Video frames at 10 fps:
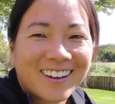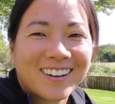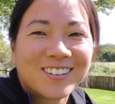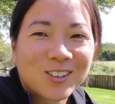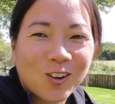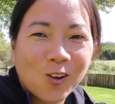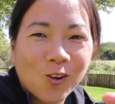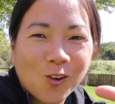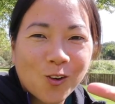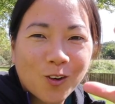It was
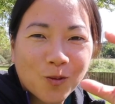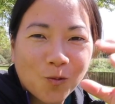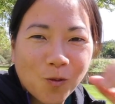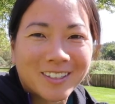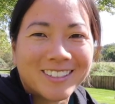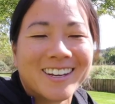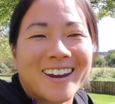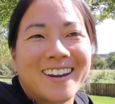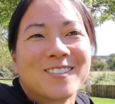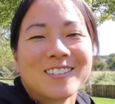all in one
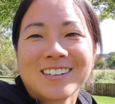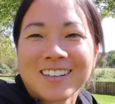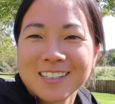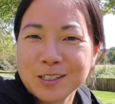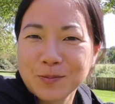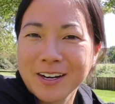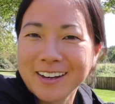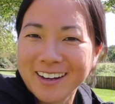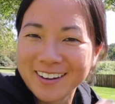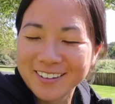day. It wasn't like spread
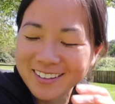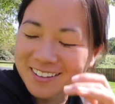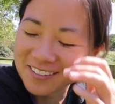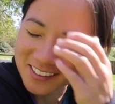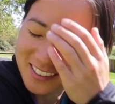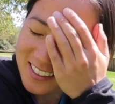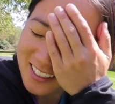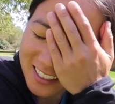out. It was just,